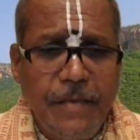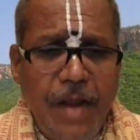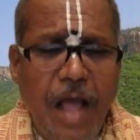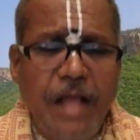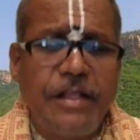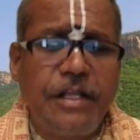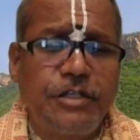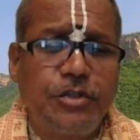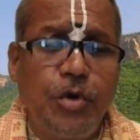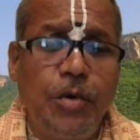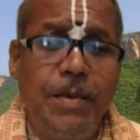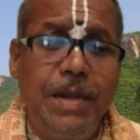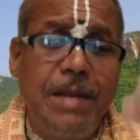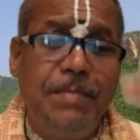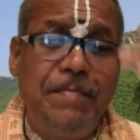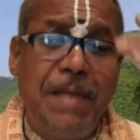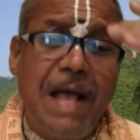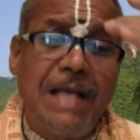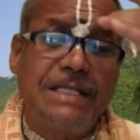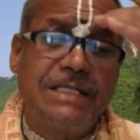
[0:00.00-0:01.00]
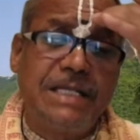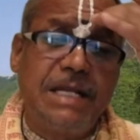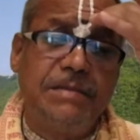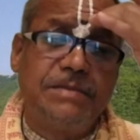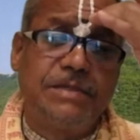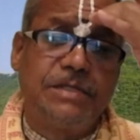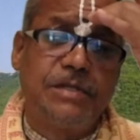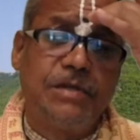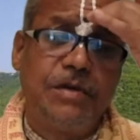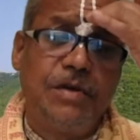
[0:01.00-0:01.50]
And there are so many
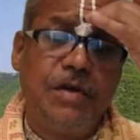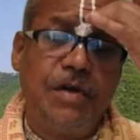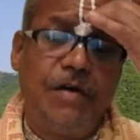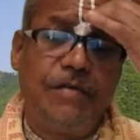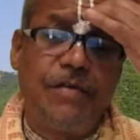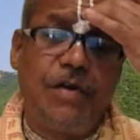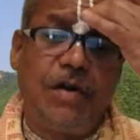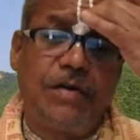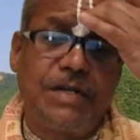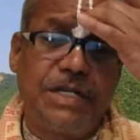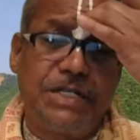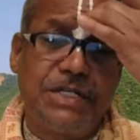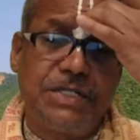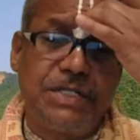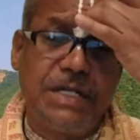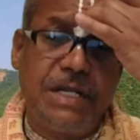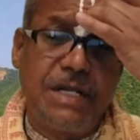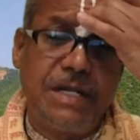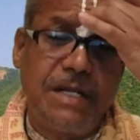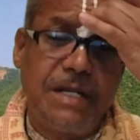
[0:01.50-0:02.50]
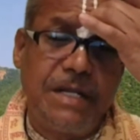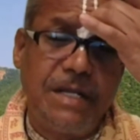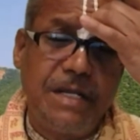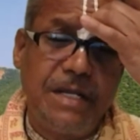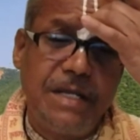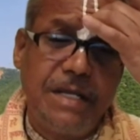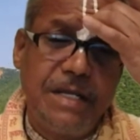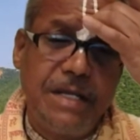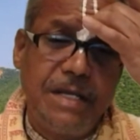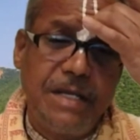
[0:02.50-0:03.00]
pastimes of Lord Krishna.
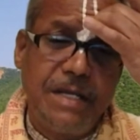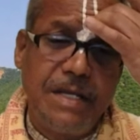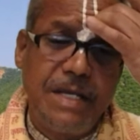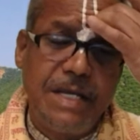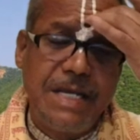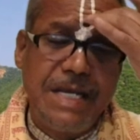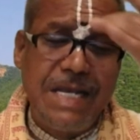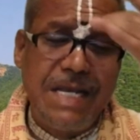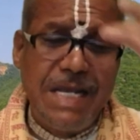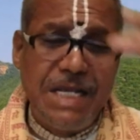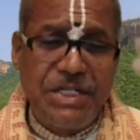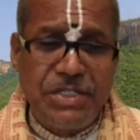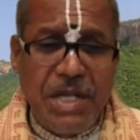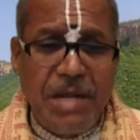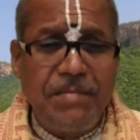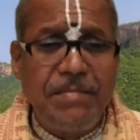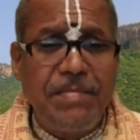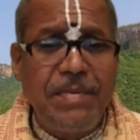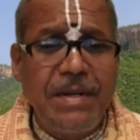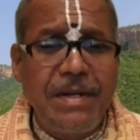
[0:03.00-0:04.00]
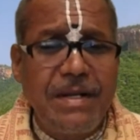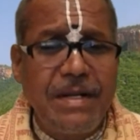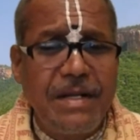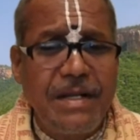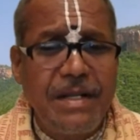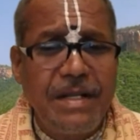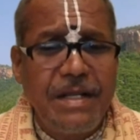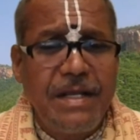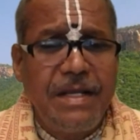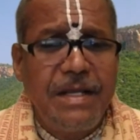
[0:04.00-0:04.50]
Each temple,
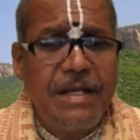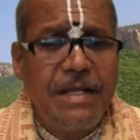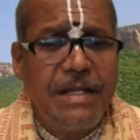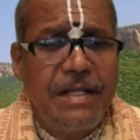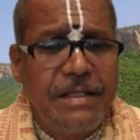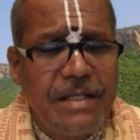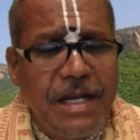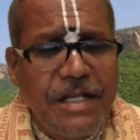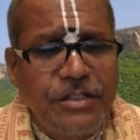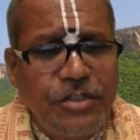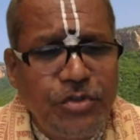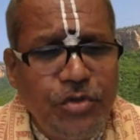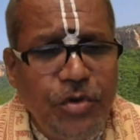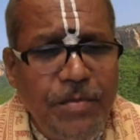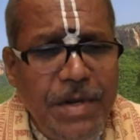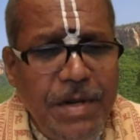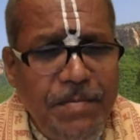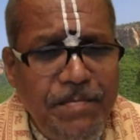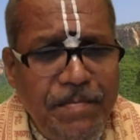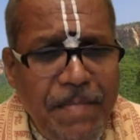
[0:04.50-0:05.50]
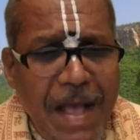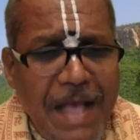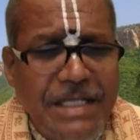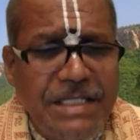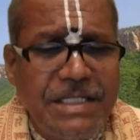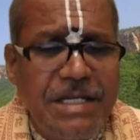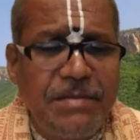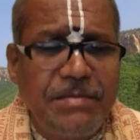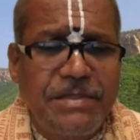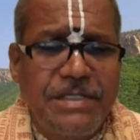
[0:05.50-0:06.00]
there are so many
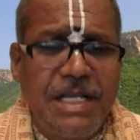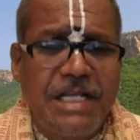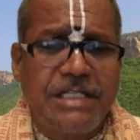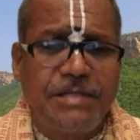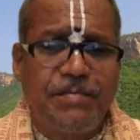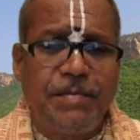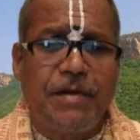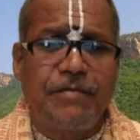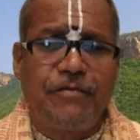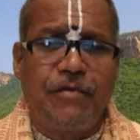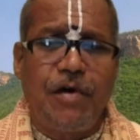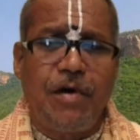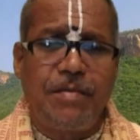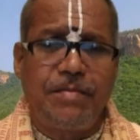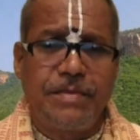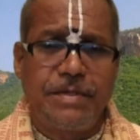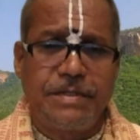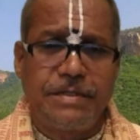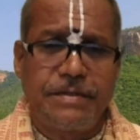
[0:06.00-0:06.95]
pastimes he has performed.